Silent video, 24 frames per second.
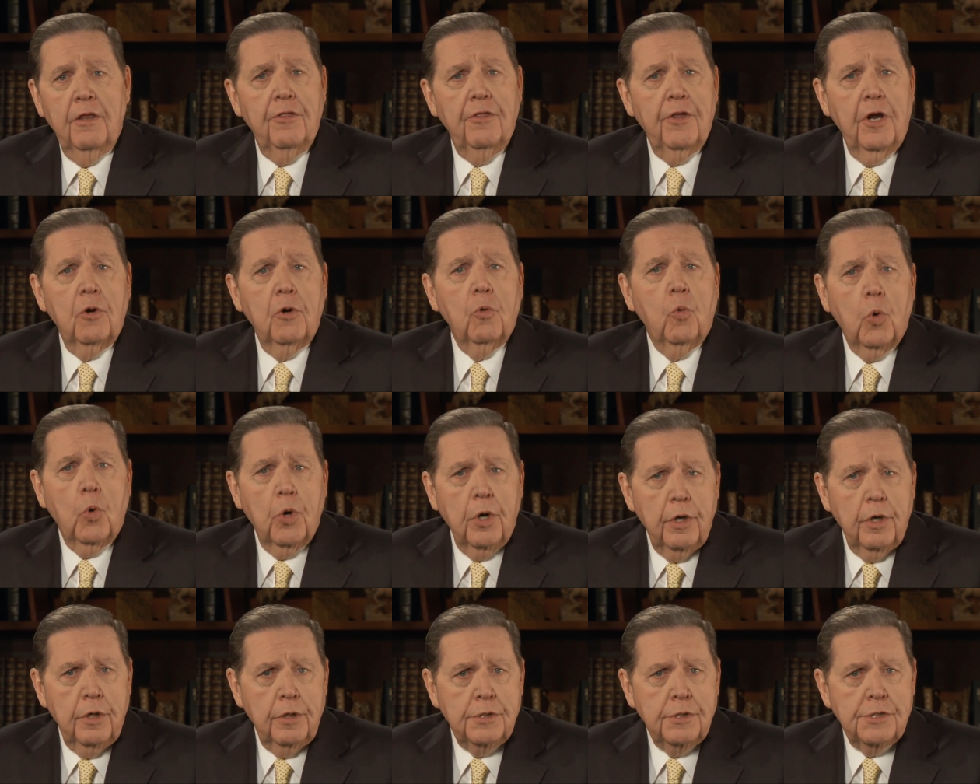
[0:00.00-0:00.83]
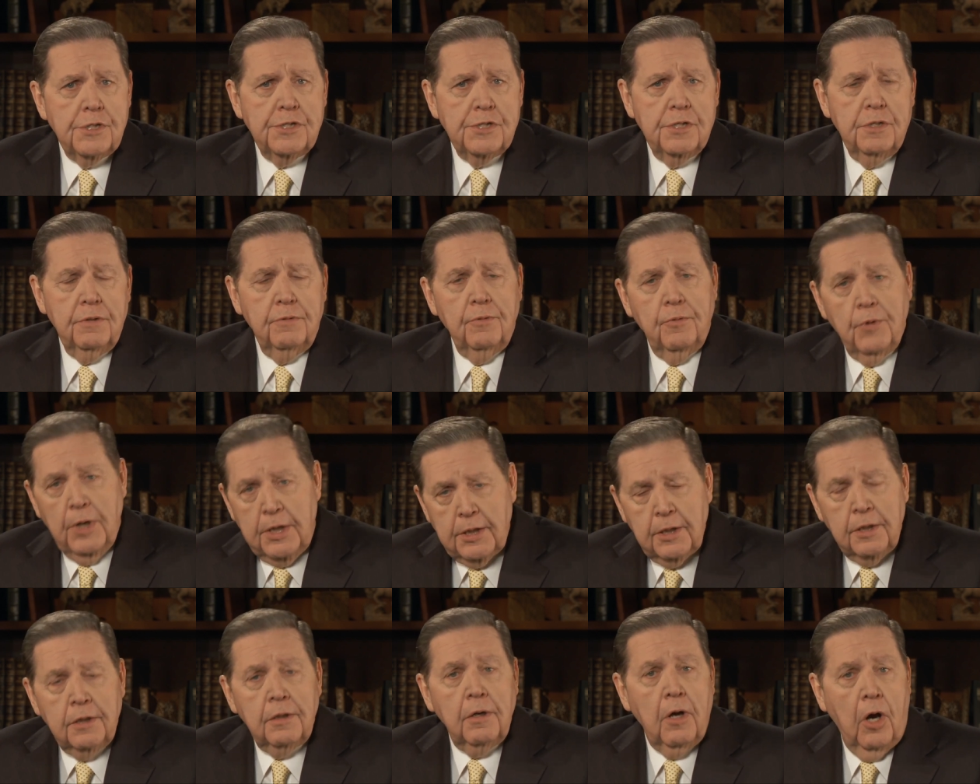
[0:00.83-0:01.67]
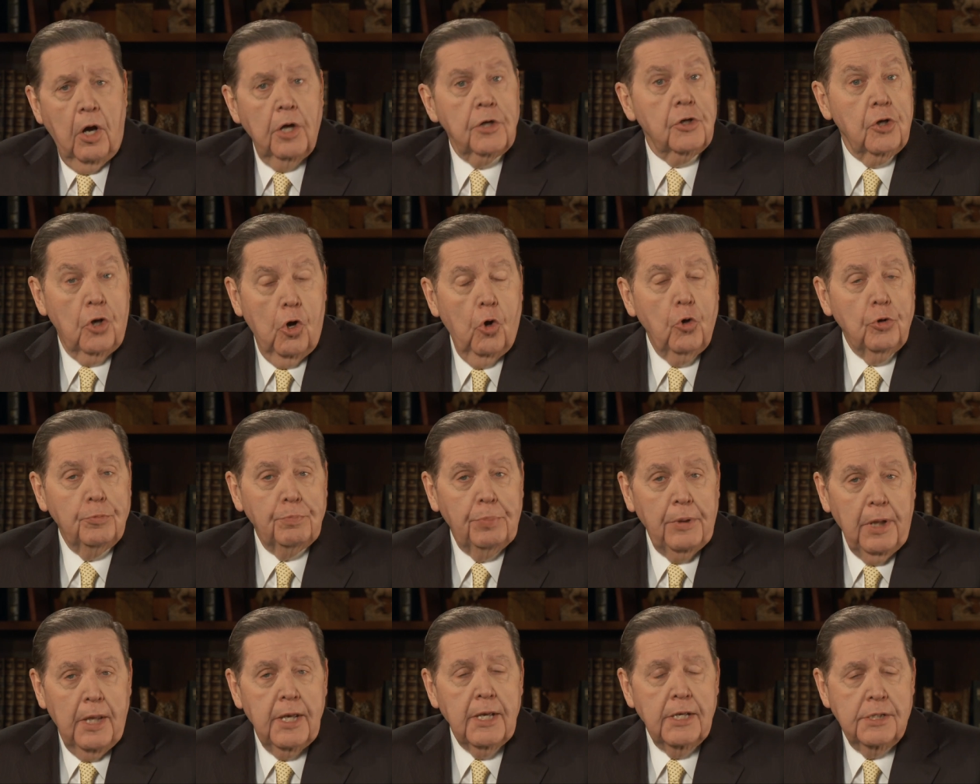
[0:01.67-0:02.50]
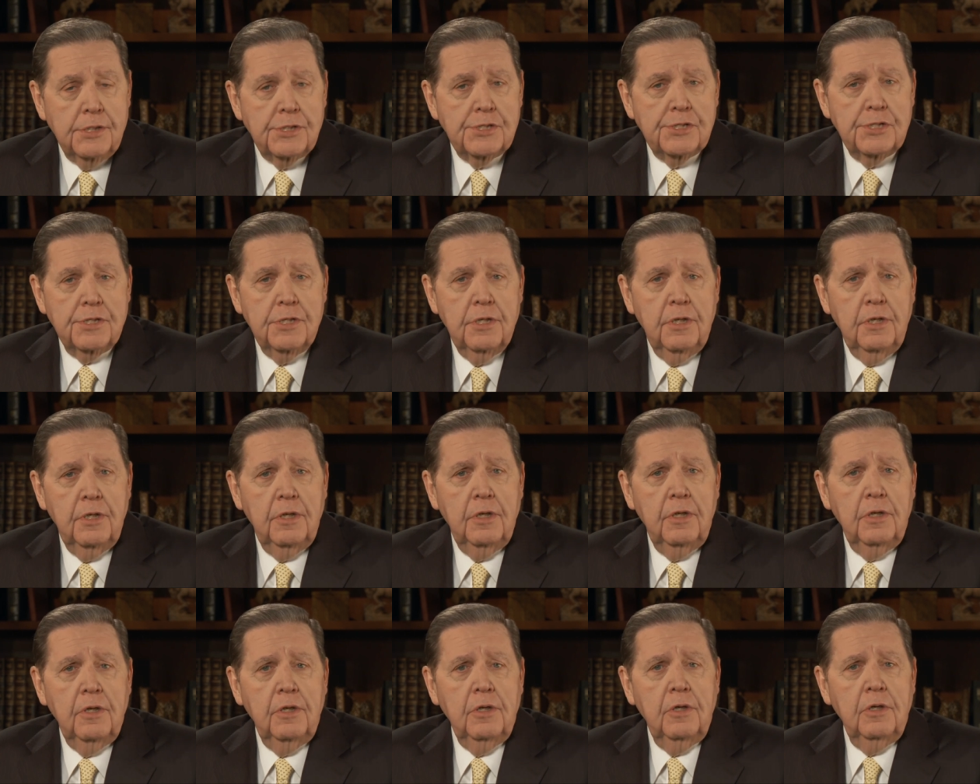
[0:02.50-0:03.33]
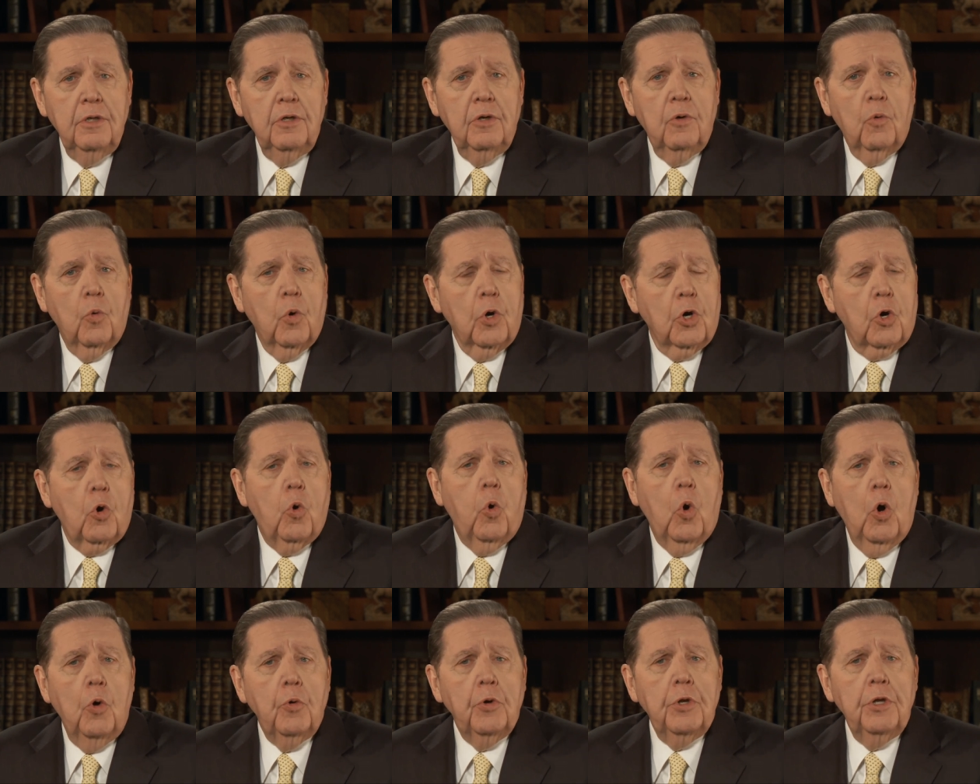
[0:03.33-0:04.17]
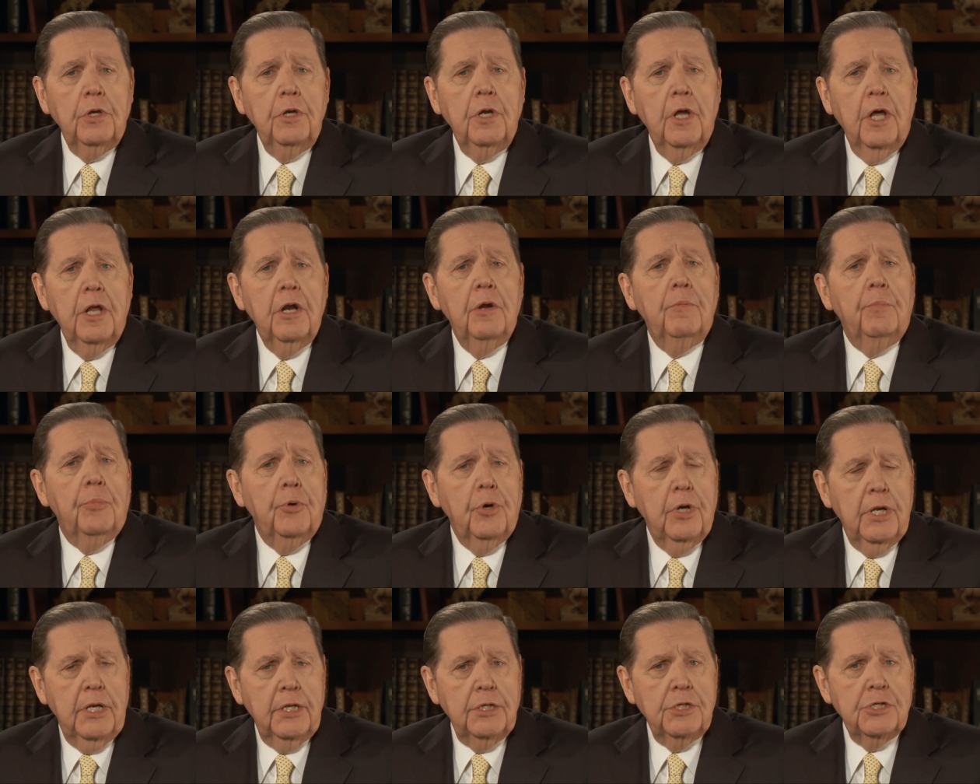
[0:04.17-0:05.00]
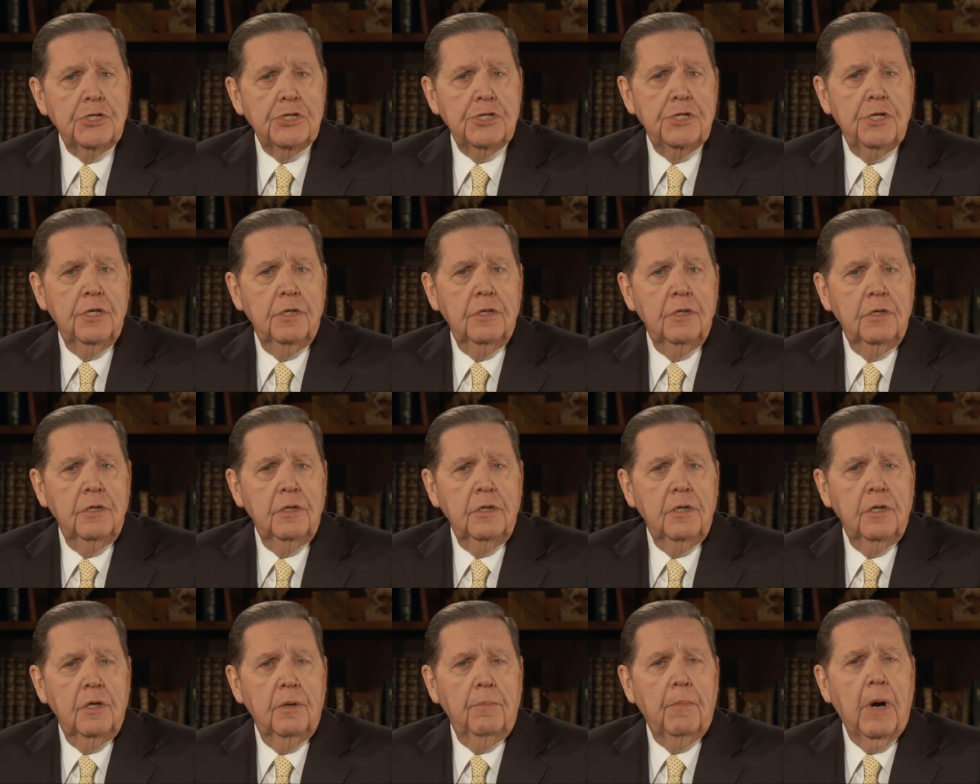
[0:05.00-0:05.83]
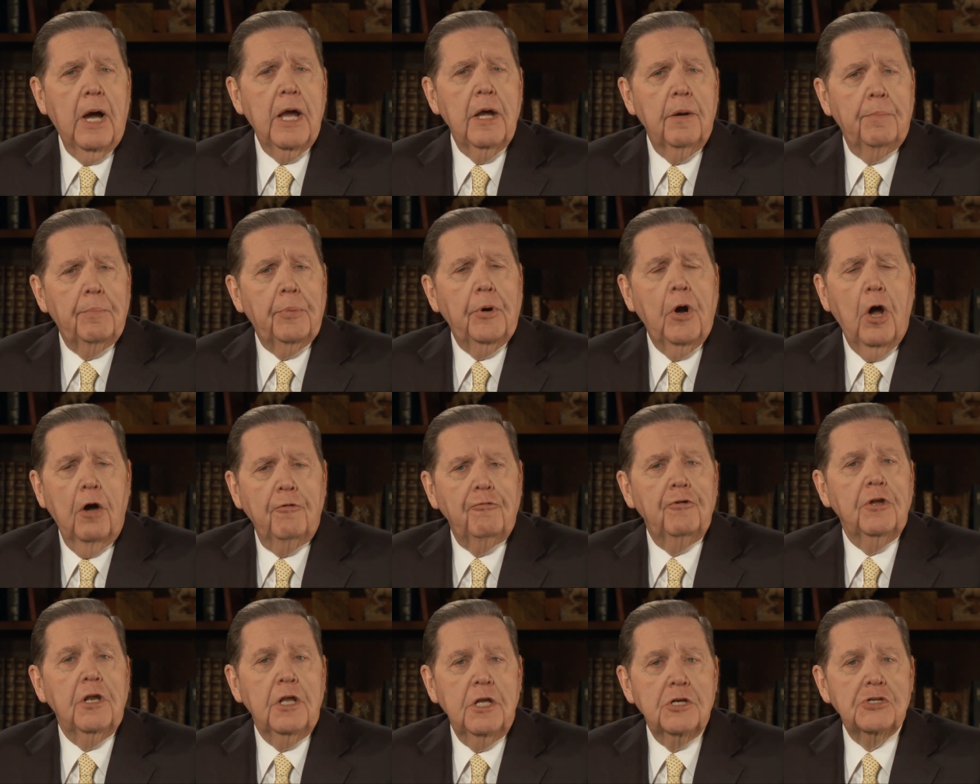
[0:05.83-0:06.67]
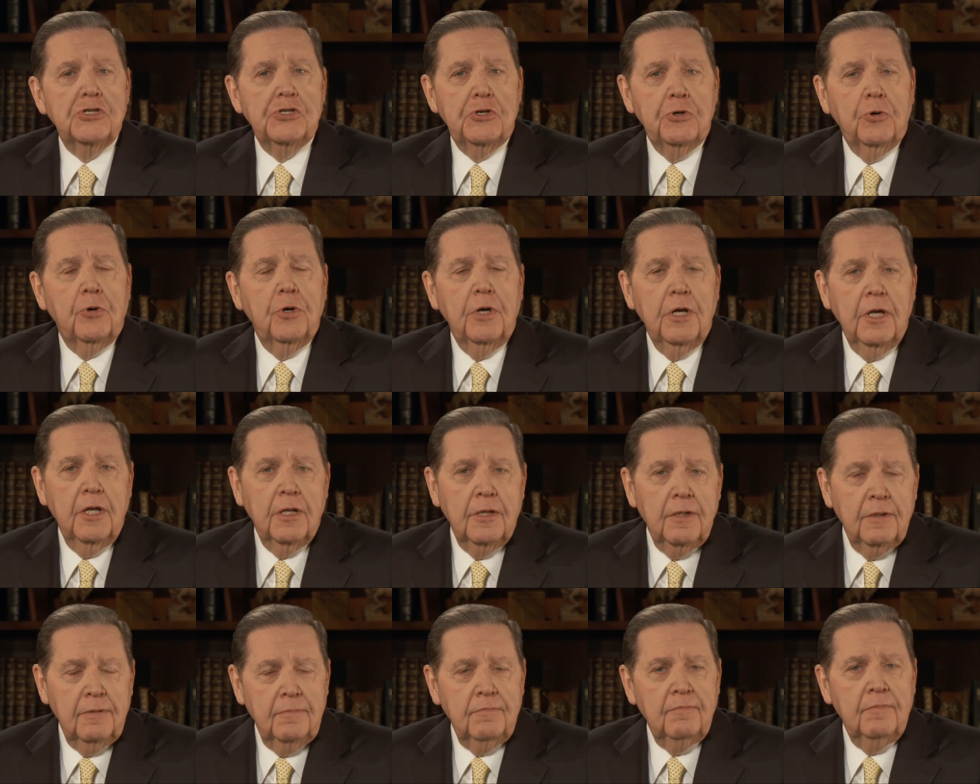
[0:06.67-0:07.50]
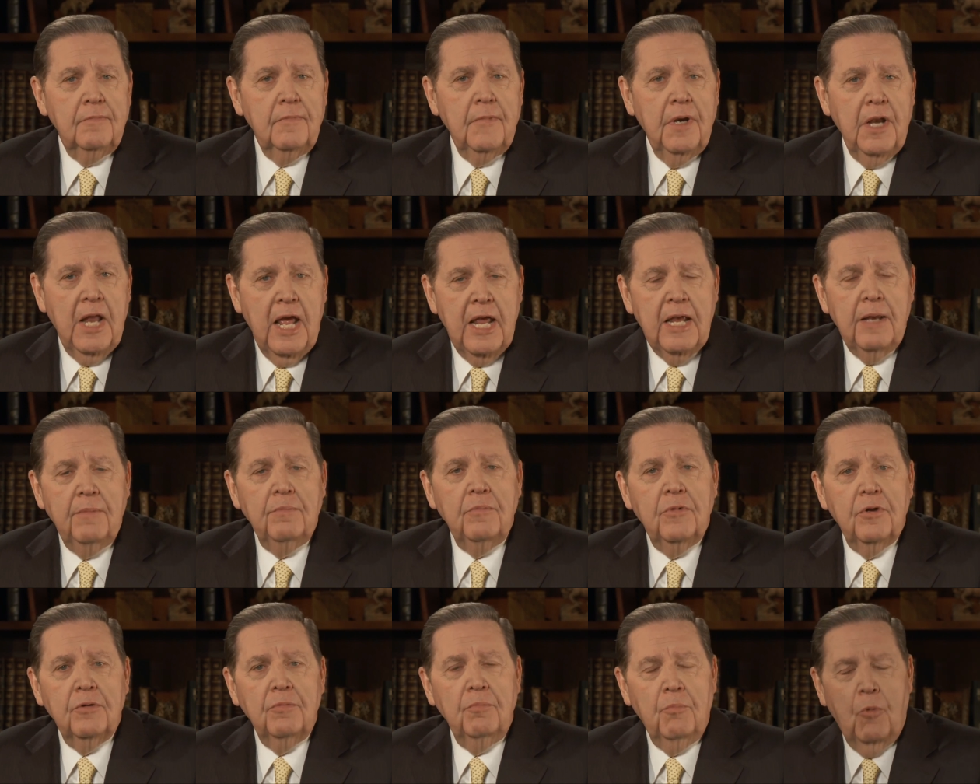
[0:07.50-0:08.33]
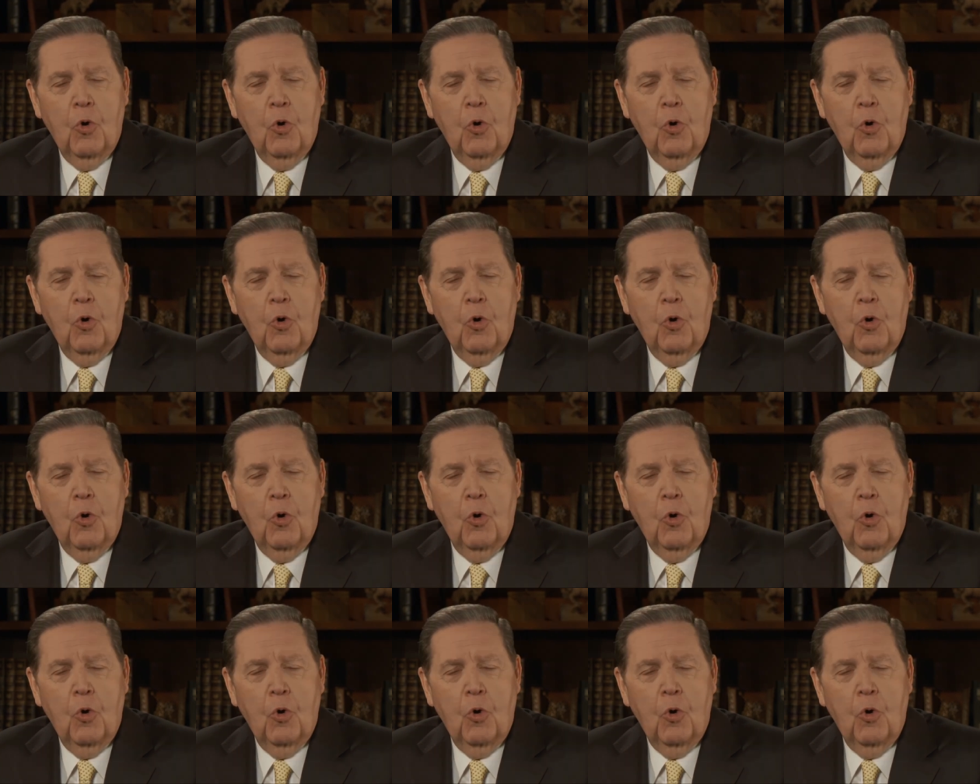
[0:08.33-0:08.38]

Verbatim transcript: Their words, written on gold plates, were quoted and abridged by a prophet historian named